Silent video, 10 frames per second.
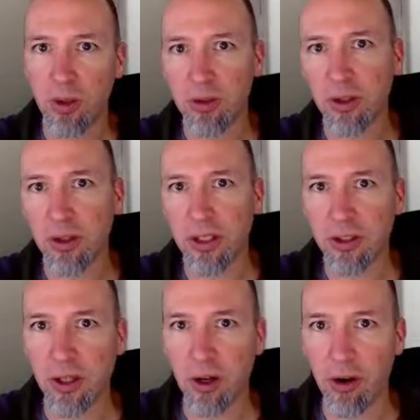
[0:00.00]

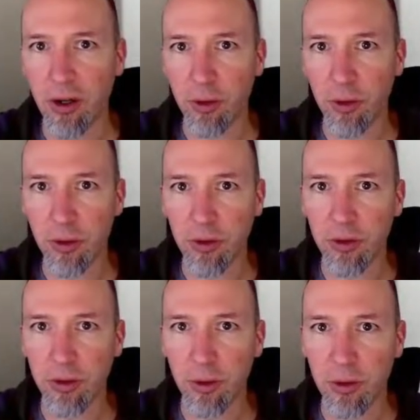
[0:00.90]
selection area or
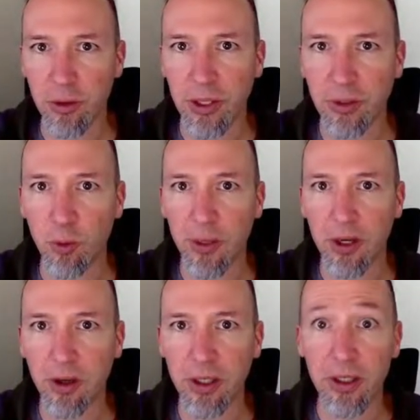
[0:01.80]
your transform
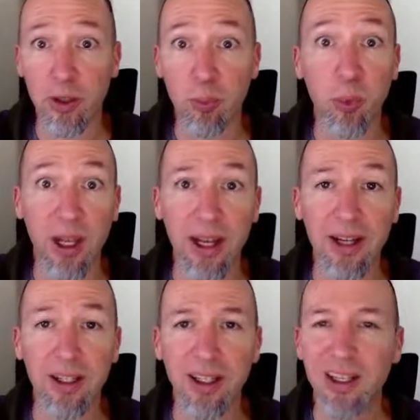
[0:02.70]
area is
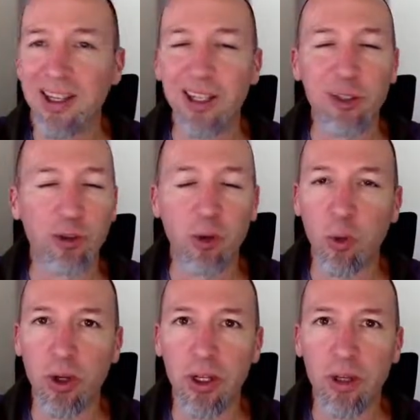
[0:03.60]
blank, don't
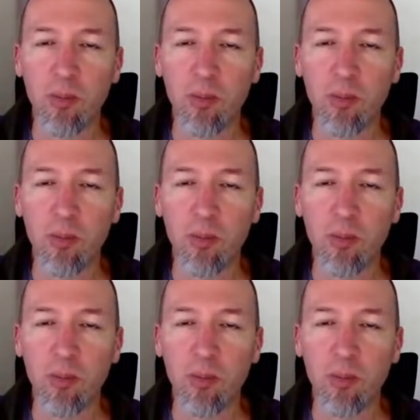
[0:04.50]
worry.